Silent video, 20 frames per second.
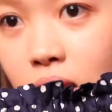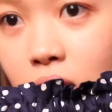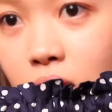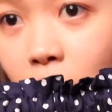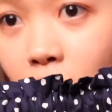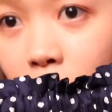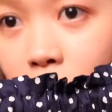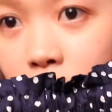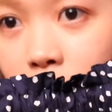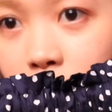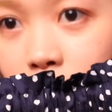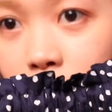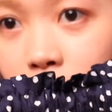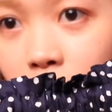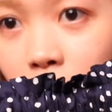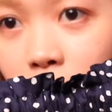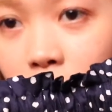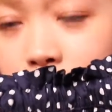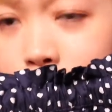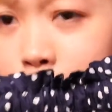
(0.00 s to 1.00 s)

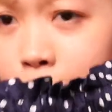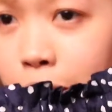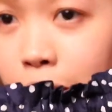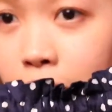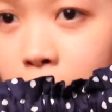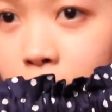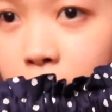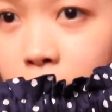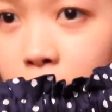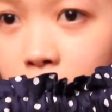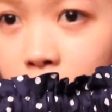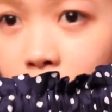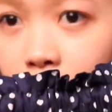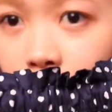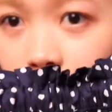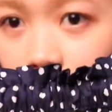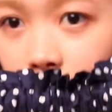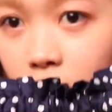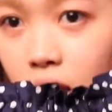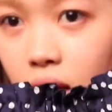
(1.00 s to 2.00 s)
long skirt
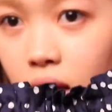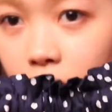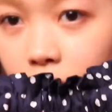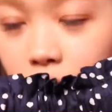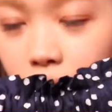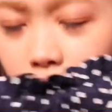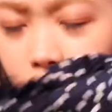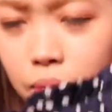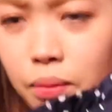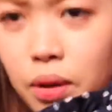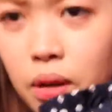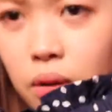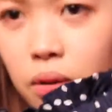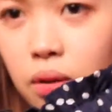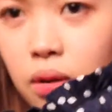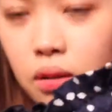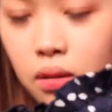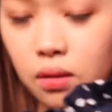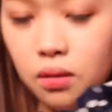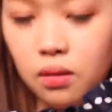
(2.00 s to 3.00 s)
na, alam mo
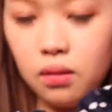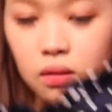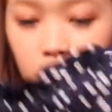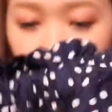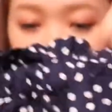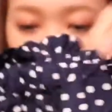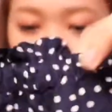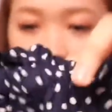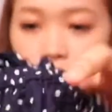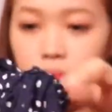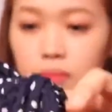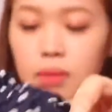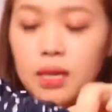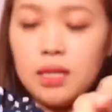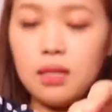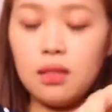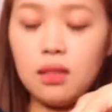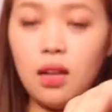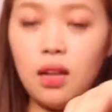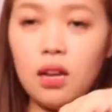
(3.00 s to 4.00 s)
yun.
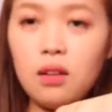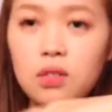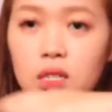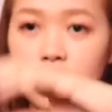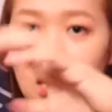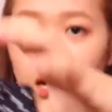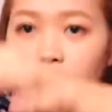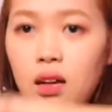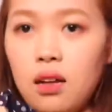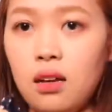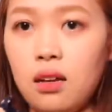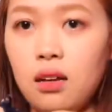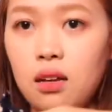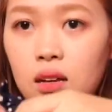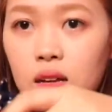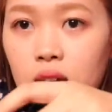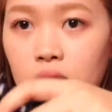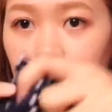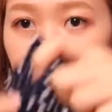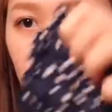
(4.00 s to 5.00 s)
But ano siya?
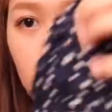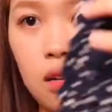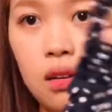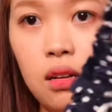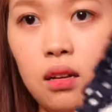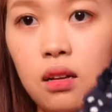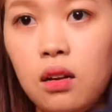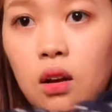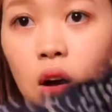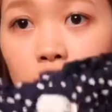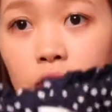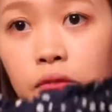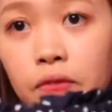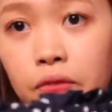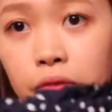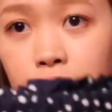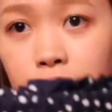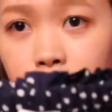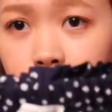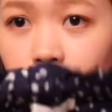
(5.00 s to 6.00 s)

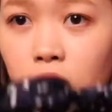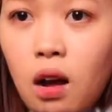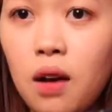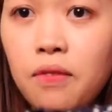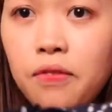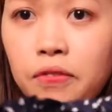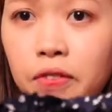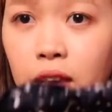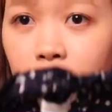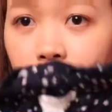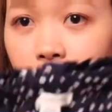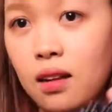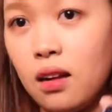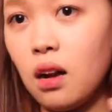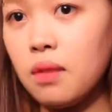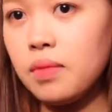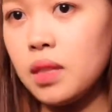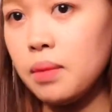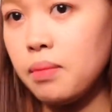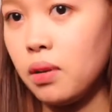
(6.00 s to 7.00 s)
Comfy,
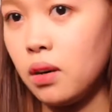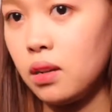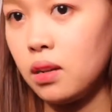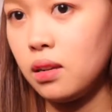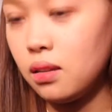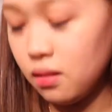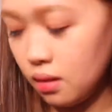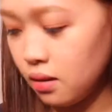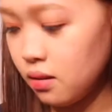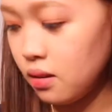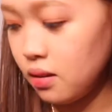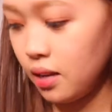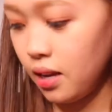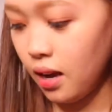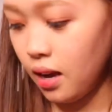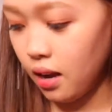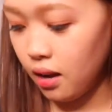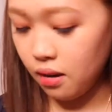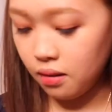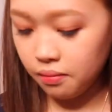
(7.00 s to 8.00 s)
comfortable.
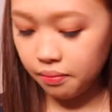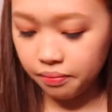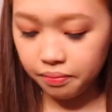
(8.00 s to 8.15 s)
Yan.